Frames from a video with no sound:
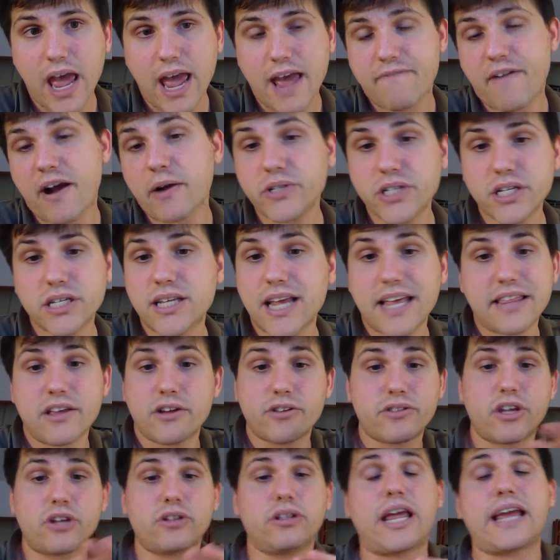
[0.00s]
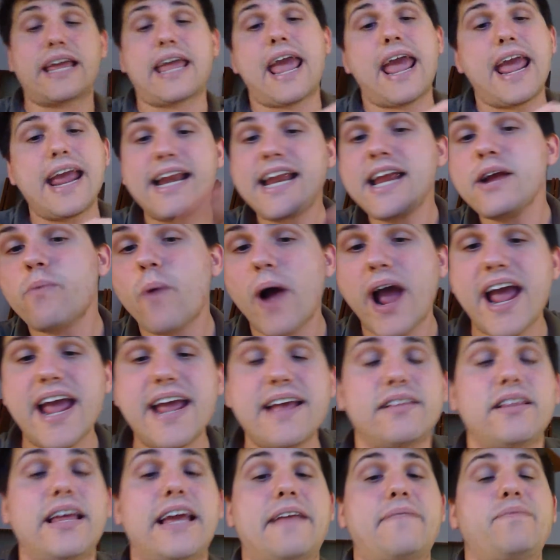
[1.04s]
If I was to say that like any
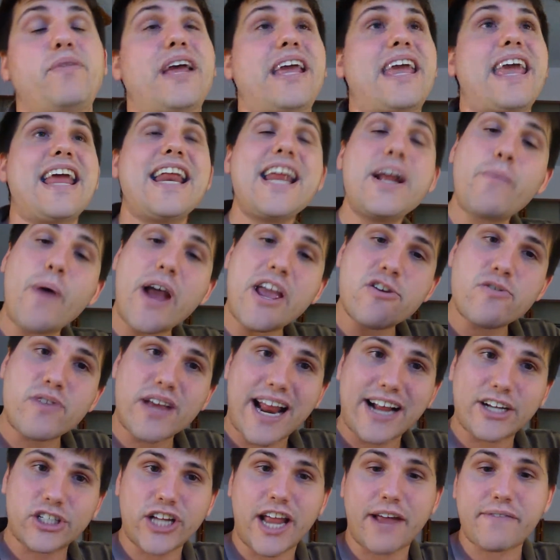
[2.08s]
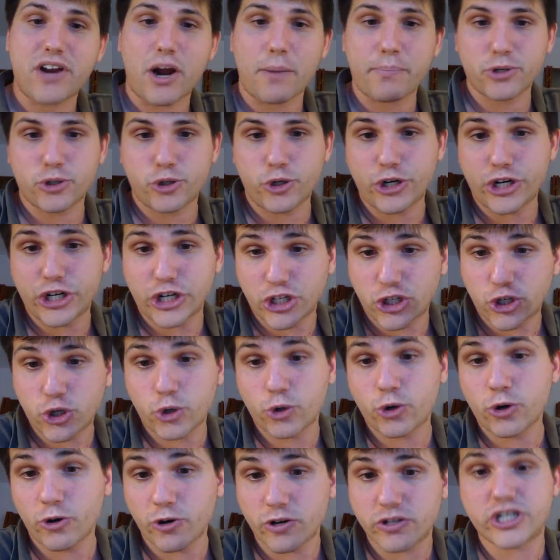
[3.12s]
way, like any way you can actually have an opportunity to
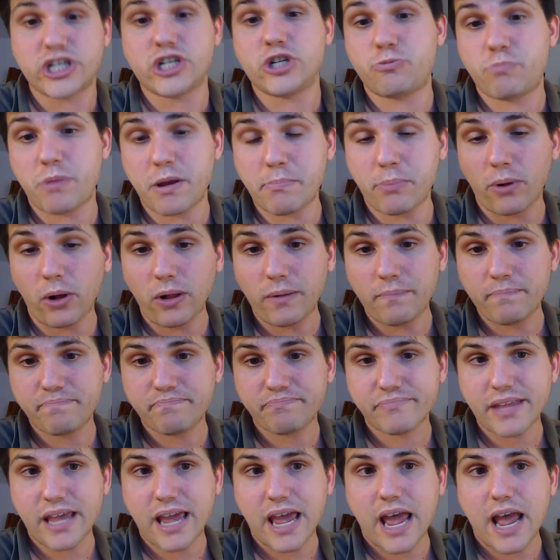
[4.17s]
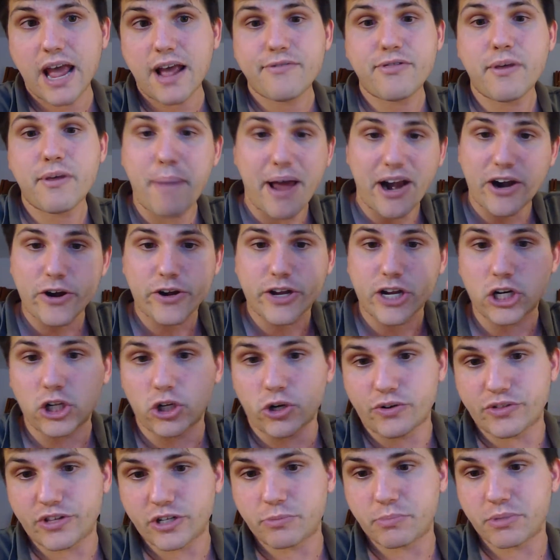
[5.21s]
tutor or teach people, the better you're going to
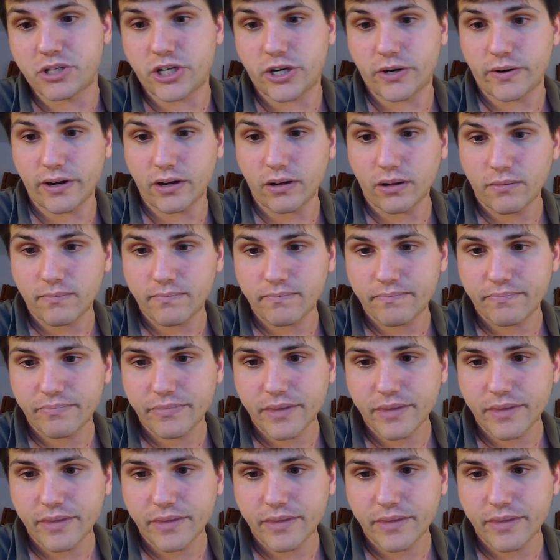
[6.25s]
learn this material.